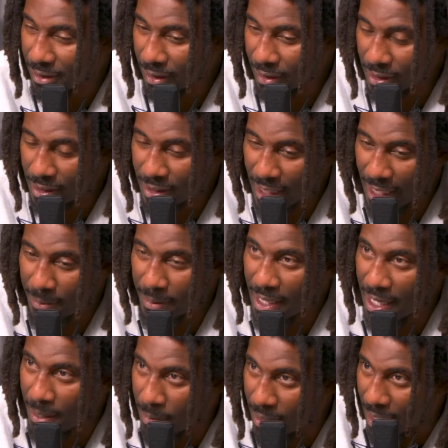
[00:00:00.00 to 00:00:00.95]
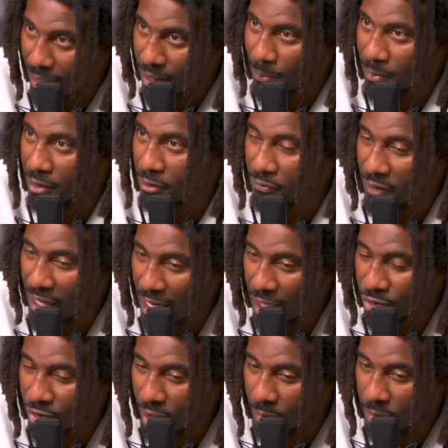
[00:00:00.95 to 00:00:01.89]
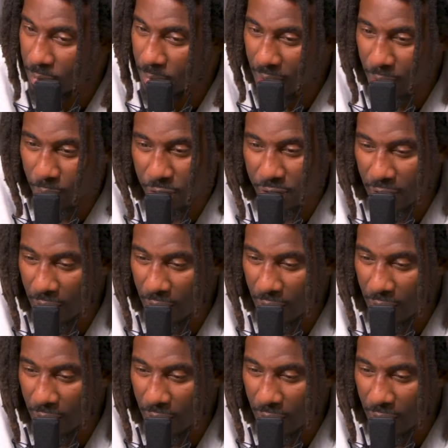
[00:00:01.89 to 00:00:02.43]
Because the team need me not to be in foul trouble, but it was